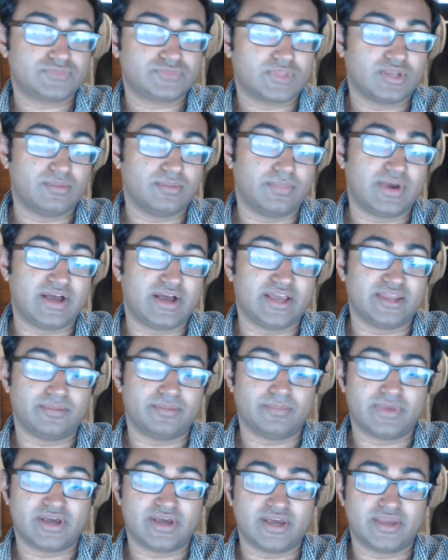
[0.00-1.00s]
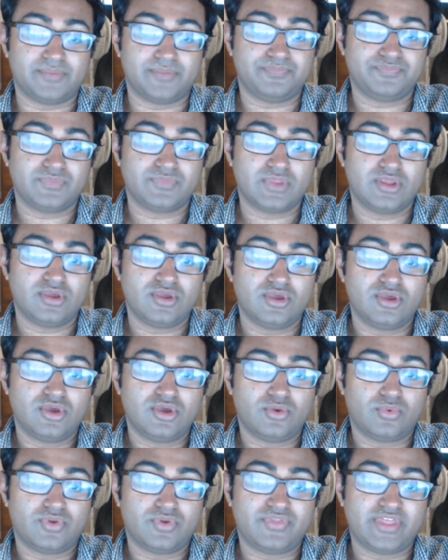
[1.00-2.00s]
By and by,
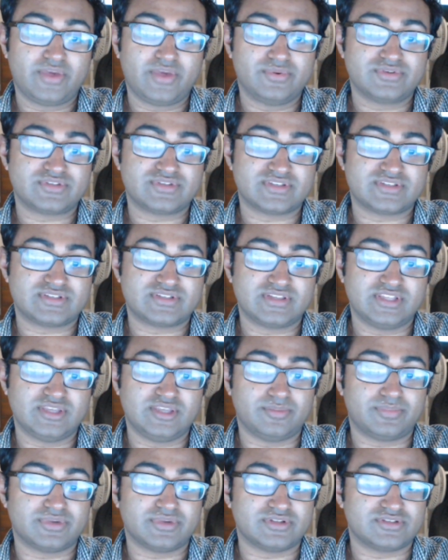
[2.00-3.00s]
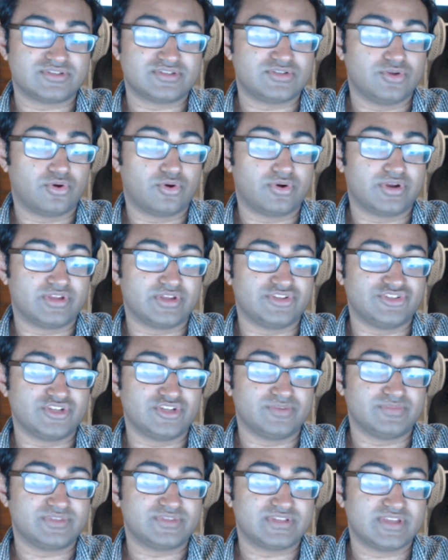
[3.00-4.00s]
when they was asleep and snoring,
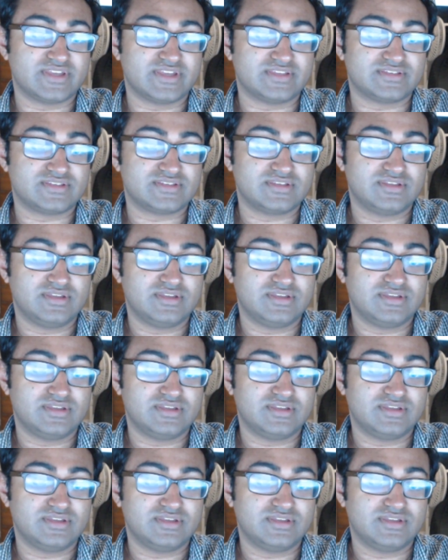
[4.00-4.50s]
Jim says,